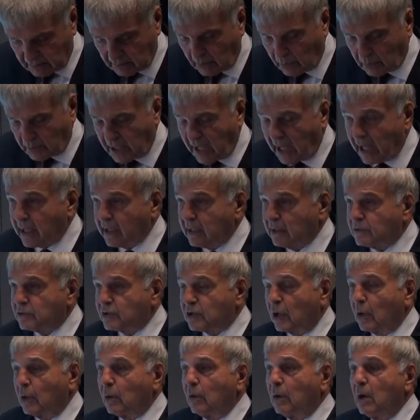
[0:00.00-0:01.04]
Okay,
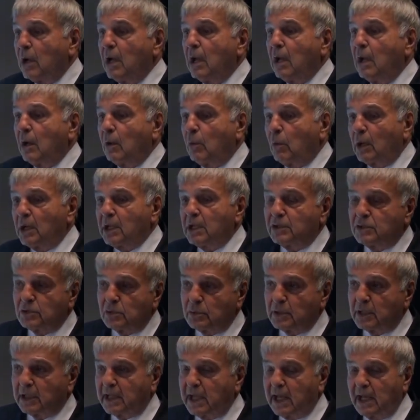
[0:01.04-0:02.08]
so what do you
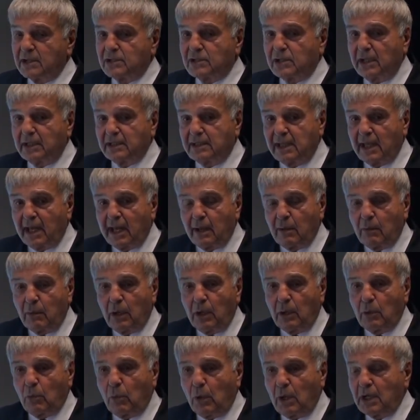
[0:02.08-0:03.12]
do in a case like that?
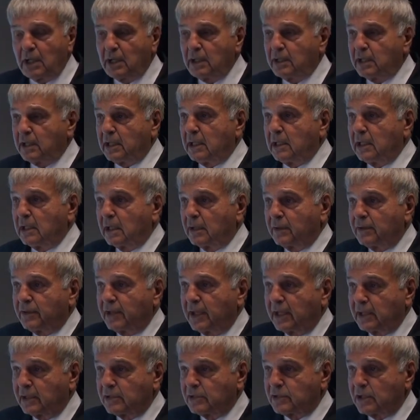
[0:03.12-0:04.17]
Well, one of the
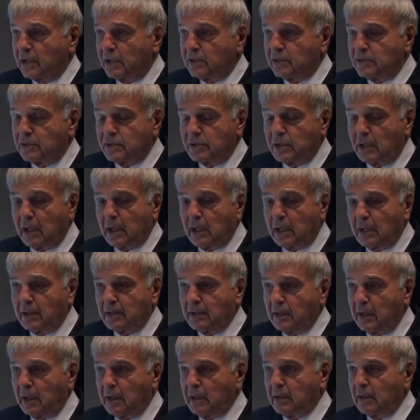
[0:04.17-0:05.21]
things that's
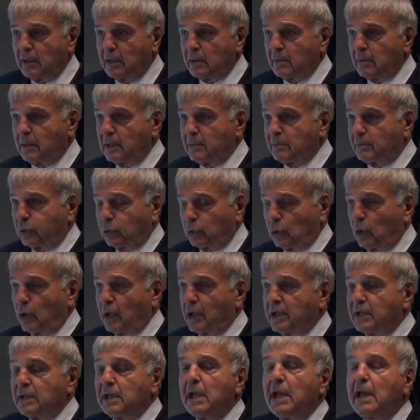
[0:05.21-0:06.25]

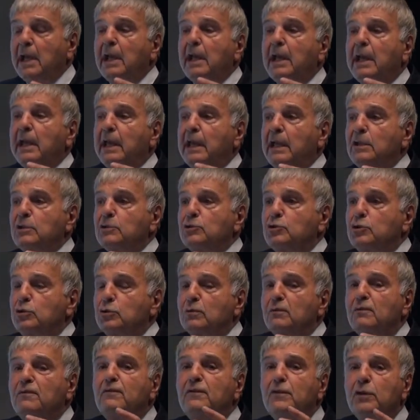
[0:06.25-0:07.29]
employed is
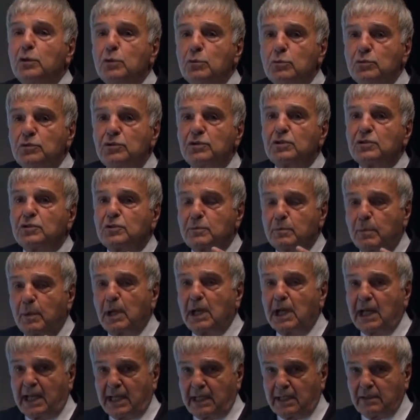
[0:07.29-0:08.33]
to fuse the
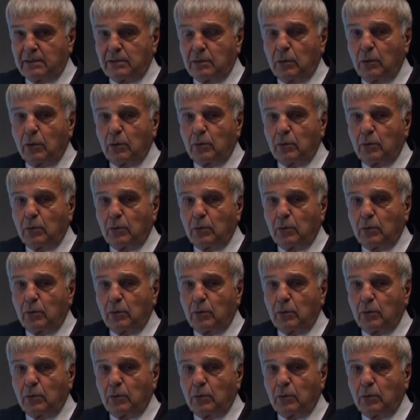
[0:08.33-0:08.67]
spine.